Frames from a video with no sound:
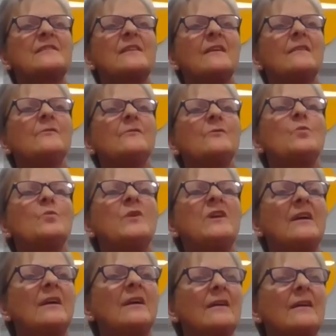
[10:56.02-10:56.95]
So
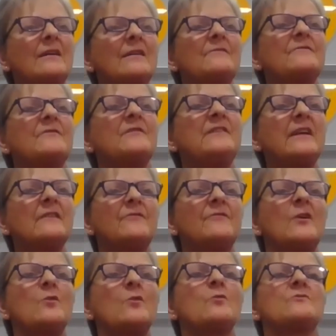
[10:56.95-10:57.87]
we have
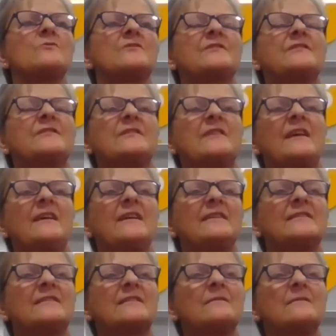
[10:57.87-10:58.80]
Nick Voles
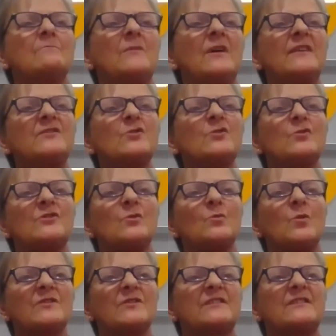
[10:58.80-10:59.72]
says, my
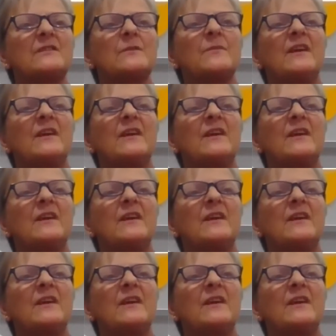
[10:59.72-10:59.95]
daughter wants